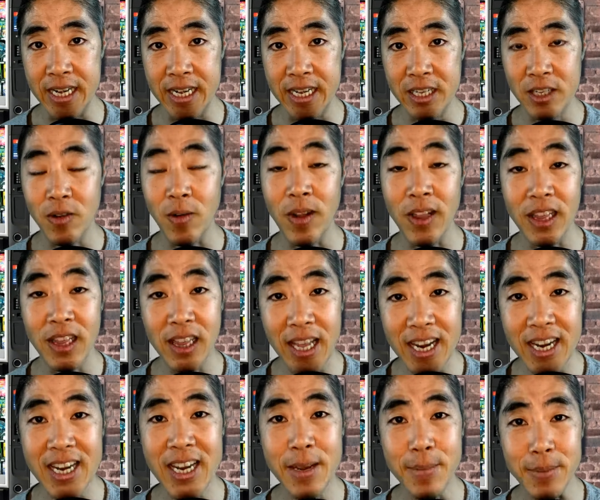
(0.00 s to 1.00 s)
So a
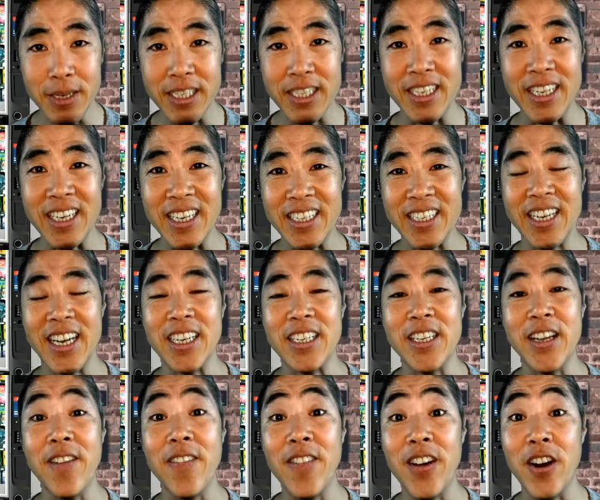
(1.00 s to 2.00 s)
lending machine is actually
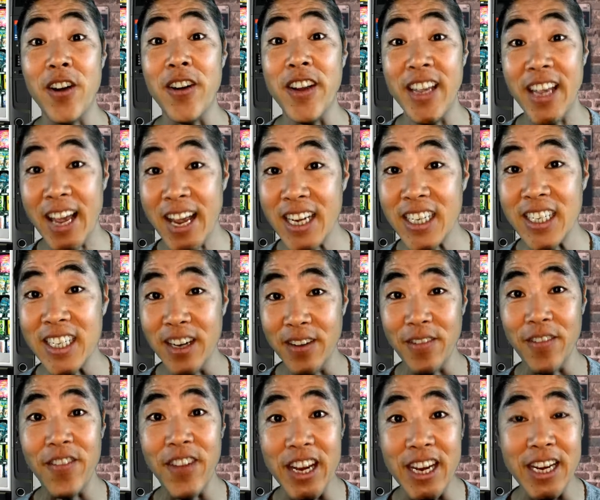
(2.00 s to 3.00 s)
a variation of a
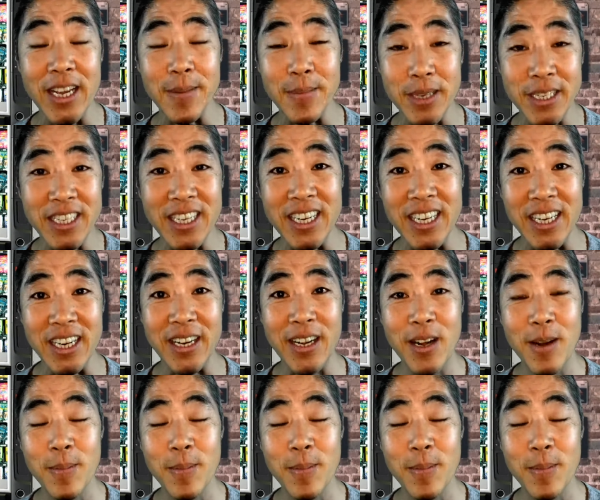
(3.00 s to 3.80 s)
vending machine.